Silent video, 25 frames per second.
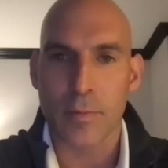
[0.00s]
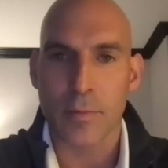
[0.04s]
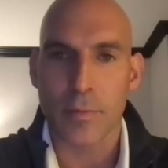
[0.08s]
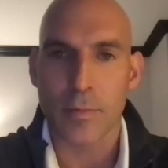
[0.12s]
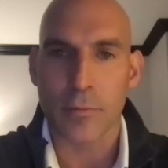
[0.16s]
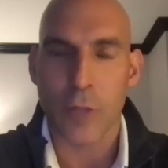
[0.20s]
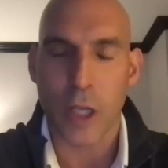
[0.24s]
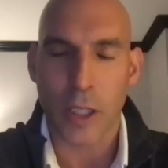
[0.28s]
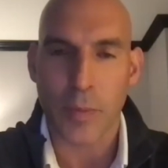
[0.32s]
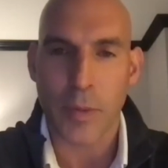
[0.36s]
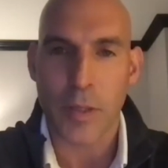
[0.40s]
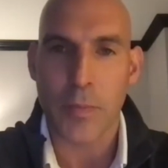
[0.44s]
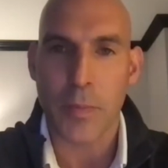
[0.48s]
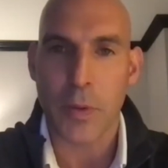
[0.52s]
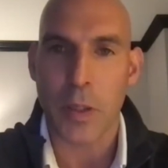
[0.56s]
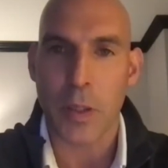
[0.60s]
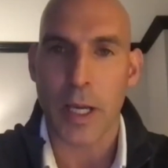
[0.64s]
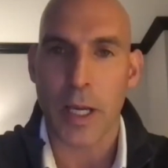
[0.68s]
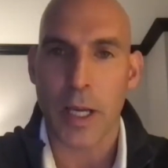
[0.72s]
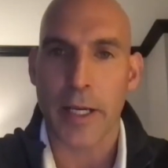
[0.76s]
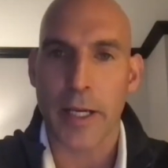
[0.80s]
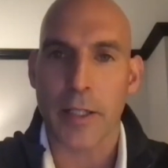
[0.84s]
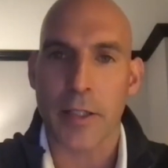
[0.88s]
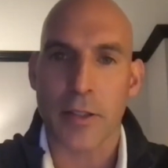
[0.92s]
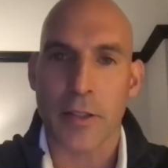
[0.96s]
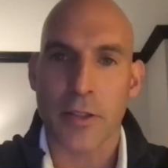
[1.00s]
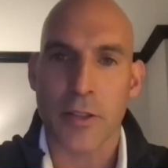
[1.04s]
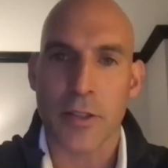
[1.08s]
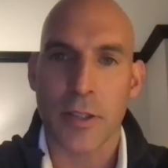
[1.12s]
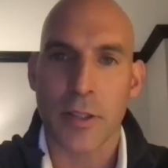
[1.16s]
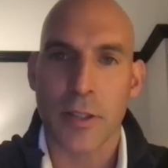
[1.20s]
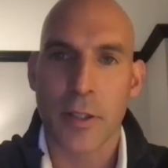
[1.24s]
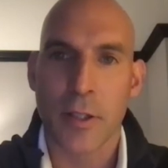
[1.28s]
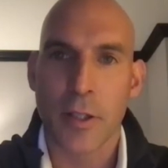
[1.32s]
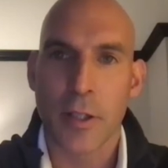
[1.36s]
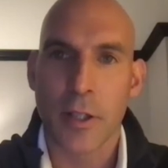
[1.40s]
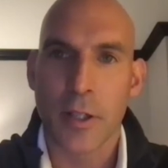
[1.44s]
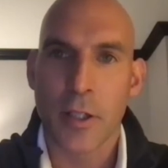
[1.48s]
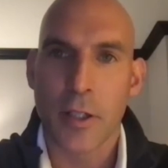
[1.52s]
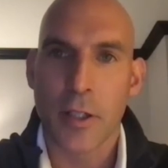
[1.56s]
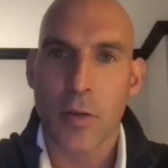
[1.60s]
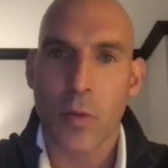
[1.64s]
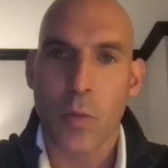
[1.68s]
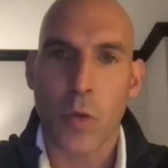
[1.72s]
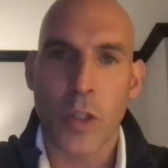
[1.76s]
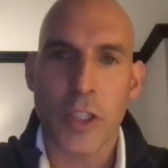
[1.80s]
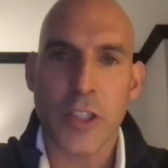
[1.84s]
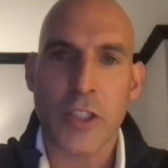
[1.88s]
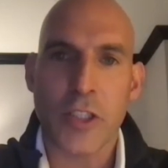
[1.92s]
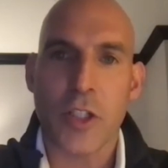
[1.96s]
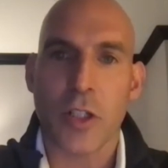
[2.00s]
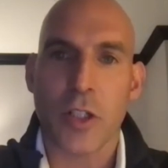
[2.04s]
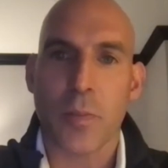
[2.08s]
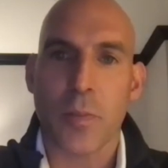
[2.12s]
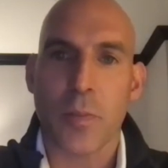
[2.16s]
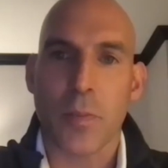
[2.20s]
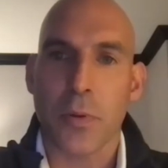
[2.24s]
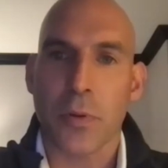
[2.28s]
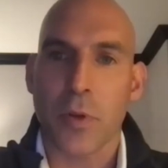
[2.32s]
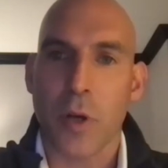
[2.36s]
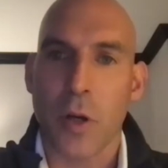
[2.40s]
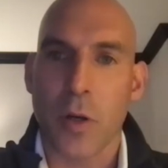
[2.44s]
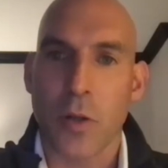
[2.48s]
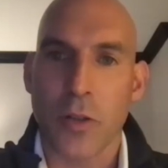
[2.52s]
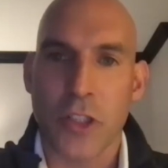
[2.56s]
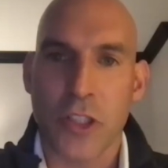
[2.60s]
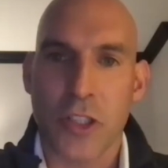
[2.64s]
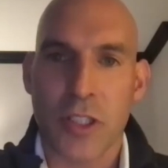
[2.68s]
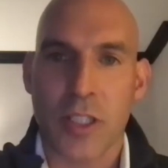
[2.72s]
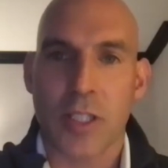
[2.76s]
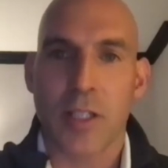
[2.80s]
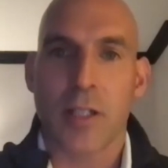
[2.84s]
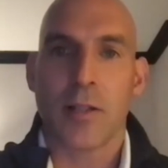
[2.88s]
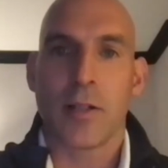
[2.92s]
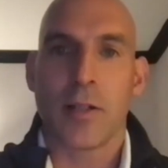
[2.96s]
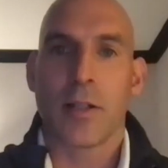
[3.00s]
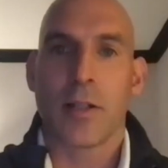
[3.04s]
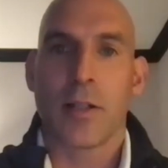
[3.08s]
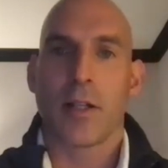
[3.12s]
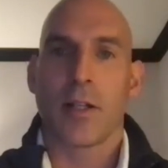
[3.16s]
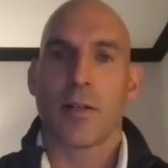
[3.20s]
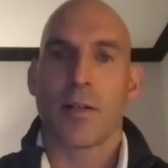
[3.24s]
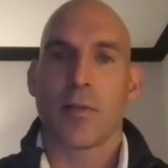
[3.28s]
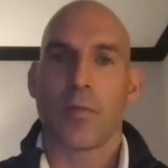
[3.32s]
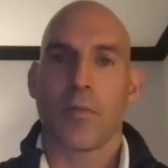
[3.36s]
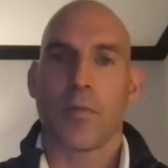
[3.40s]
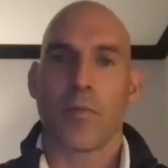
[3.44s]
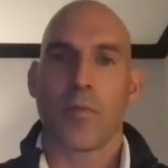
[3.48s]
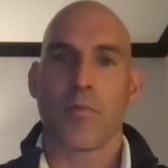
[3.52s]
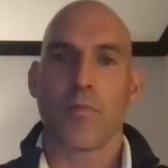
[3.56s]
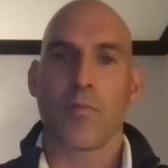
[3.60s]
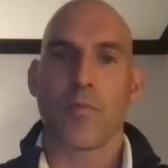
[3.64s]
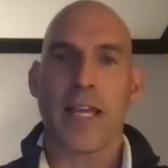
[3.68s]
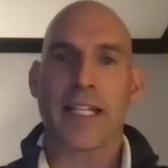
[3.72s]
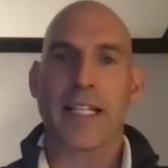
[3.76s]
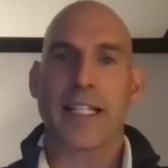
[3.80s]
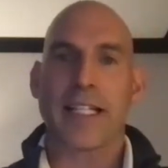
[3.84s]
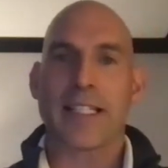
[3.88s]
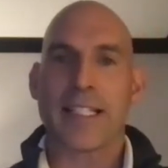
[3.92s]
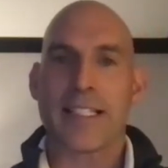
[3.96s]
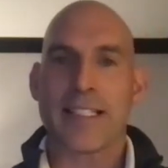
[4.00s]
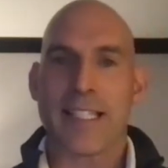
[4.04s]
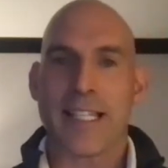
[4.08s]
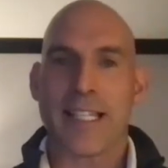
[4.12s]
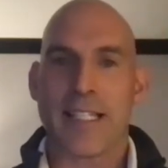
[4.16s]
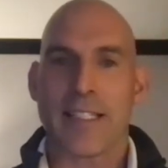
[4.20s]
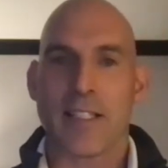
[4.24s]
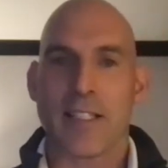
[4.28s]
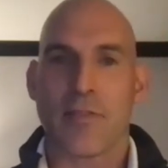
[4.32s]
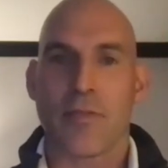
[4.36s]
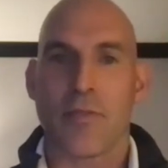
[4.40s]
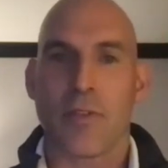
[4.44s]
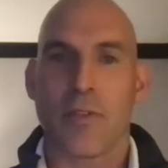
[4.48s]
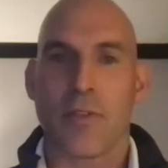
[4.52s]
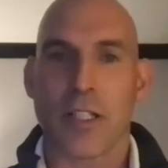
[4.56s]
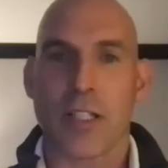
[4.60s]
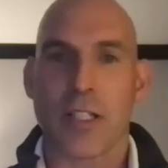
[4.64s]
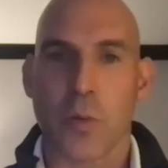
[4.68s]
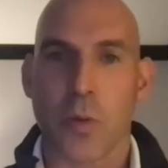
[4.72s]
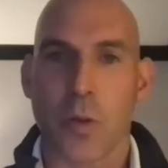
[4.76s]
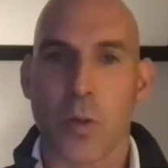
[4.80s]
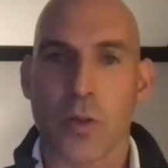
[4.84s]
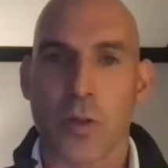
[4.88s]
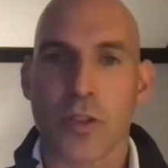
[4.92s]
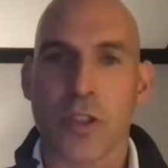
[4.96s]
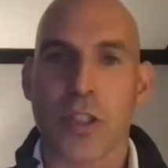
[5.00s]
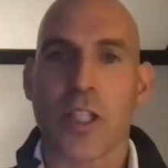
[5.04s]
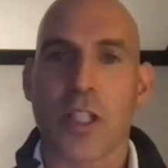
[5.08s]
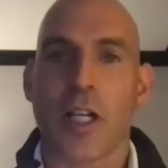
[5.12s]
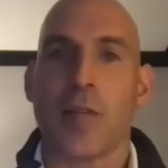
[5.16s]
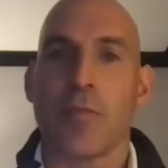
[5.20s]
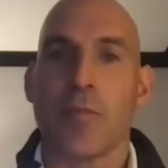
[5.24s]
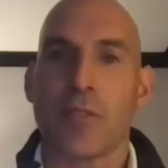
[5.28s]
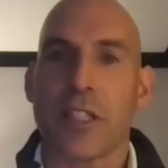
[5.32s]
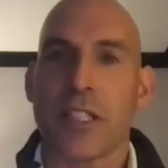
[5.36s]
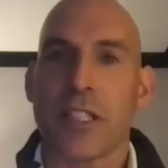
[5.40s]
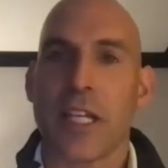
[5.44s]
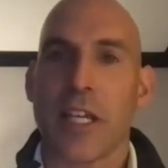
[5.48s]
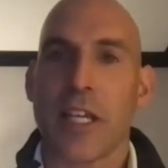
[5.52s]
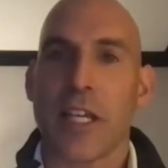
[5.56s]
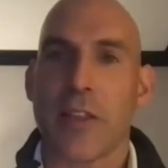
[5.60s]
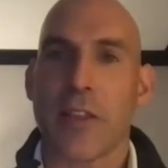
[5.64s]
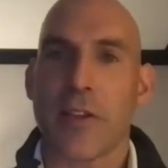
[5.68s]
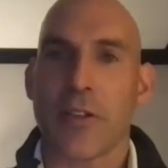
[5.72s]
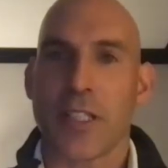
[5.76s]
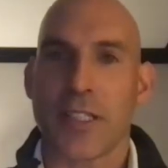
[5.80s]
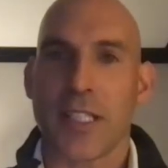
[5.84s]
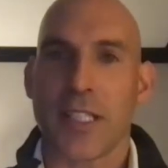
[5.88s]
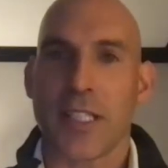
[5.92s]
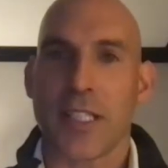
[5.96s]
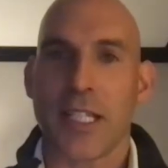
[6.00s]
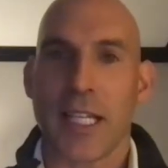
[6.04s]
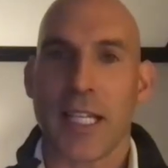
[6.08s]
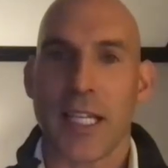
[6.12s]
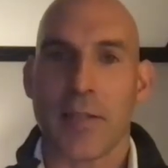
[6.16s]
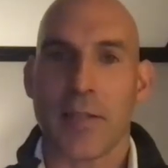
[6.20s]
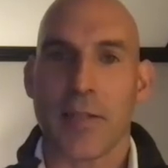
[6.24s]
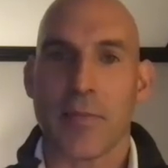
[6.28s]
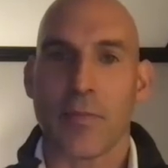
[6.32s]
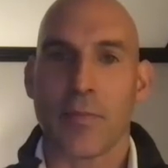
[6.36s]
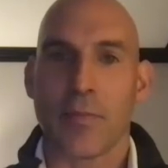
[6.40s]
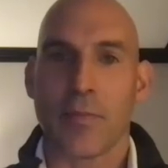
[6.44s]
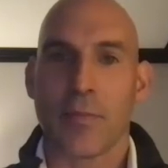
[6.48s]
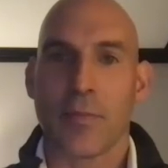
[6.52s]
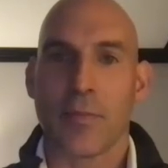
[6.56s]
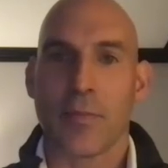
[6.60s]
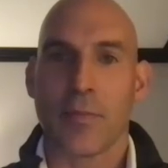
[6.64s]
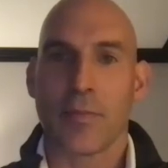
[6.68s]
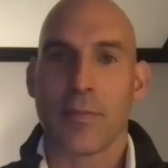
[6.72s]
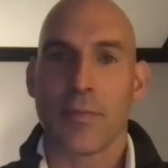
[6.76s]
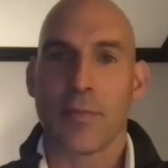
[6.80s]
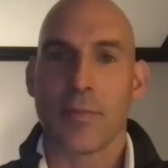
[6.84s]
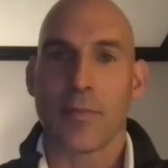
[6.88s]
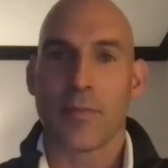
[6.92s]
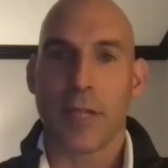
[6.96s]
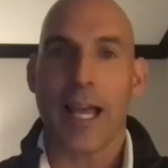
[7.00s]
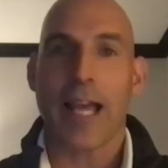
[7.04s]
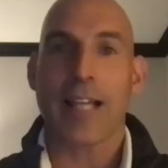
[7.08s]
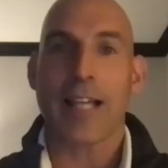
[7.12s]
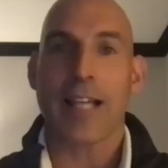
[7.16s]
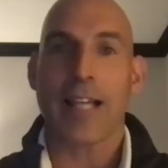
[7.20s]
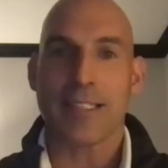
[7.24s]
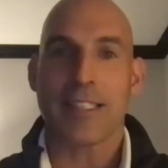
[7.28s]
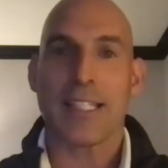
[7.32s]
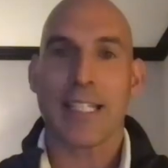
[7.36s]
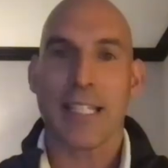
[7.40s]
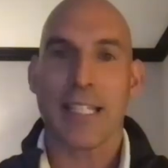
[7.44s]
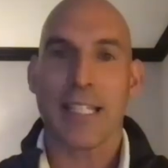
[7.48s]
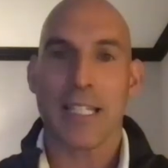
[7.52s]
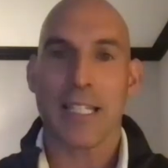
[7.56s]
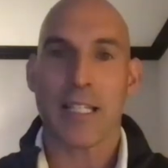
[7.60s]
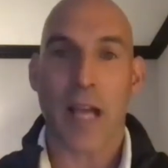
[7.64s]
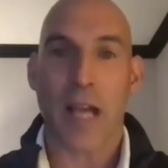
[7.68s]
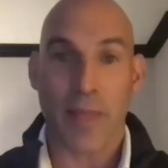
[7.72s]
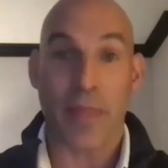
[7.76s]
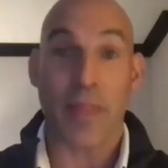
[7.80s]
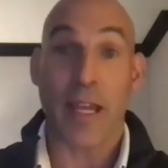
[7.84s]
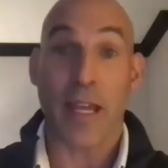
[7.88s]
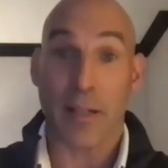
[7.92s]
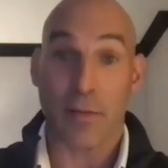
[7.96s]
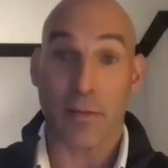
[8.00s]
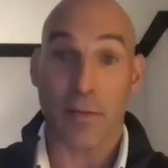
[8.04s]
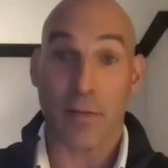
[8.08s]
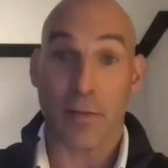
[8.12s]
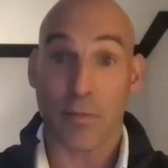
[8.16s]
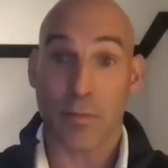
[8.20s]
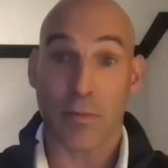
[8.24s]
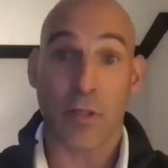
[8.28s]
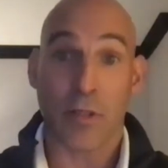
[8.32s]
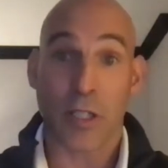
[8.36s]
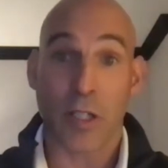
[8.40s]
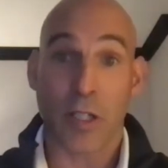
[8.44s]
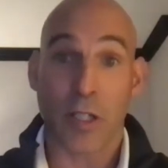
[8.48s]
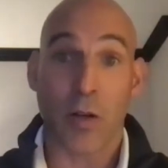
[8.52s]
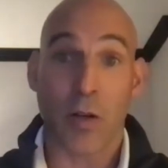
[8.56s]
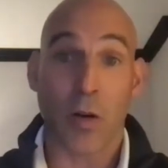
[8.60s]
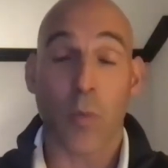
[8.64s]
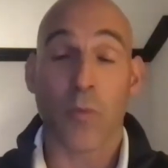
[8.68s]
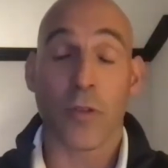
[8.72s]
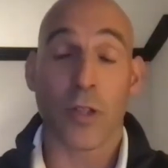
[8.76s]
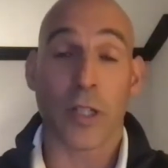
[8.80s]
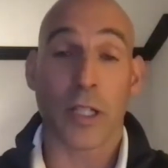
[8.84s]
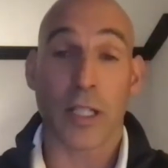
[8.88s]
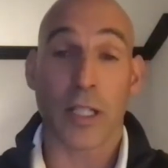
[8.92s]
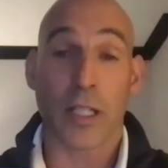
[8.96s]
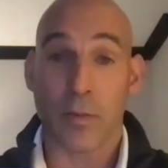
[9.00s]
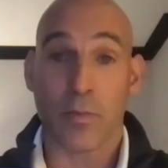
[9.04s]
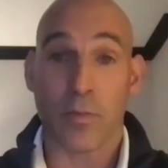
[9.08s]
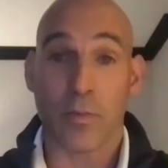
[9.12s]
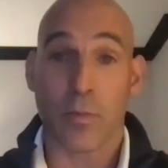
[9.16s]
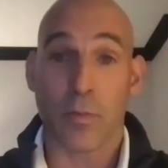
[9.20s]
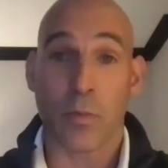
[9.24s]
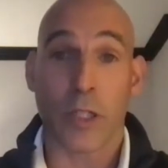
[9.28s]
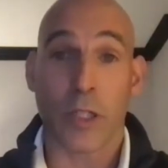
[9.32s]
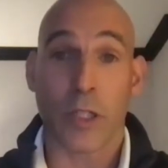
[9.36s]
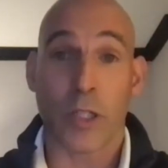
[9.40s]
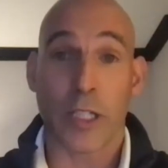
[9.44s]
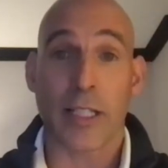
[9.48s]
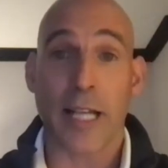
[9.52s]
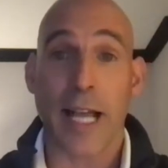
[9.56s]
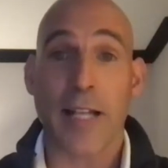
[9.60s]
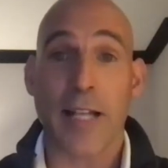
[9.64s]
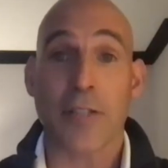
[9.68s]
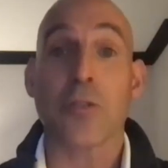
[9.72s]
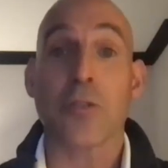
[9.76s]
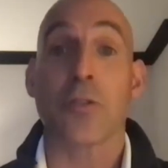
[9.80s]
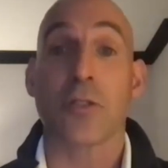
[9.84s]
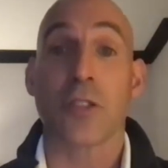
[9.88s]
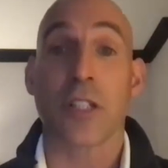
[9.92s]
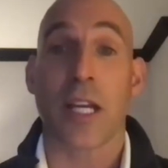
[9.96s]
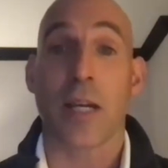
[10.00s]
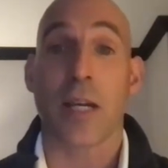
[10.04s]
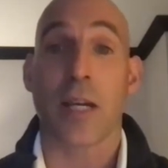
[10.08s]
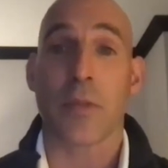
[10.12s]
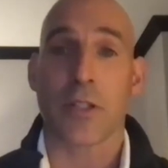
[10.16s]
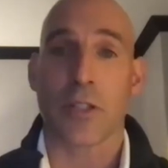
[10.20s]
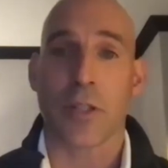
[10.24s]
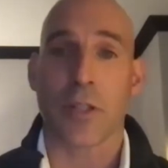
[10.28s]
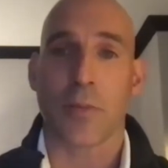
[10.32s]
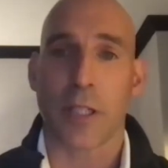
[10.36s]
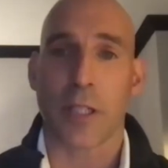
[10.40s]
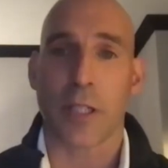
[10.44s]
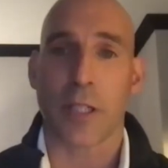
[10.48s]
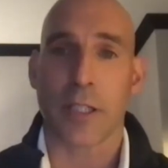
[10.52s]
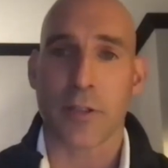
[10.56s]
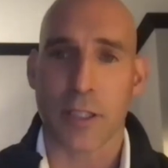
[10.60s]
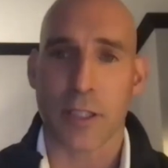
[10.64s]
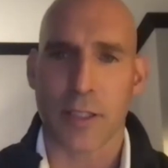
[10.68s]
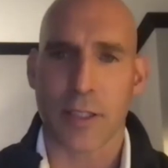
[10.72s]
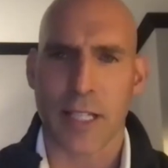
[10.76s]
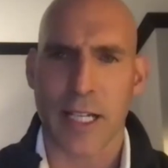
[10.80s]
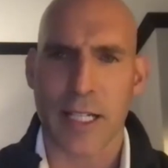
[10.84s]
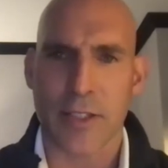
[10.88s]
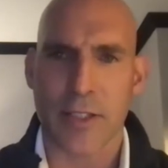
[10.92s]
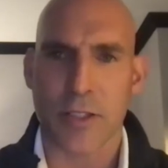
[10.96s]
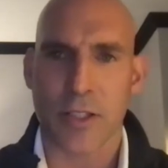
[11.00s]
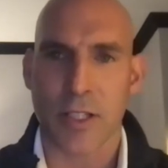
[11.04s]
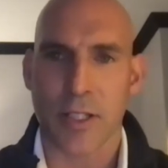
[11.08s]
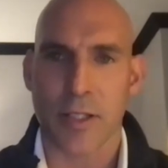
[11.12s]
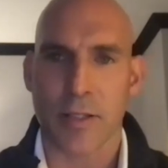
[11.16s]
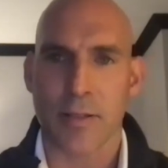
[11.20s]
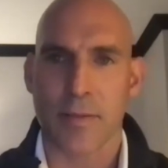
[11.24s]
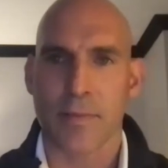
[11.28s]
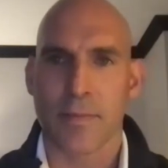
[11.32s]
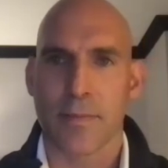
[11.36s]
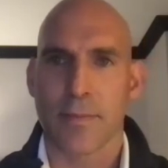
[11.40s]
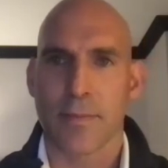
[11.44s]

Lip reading: rugby players, what's your approach to making these individuals come together as a team, and then hopefully winning the national championship like you did last year?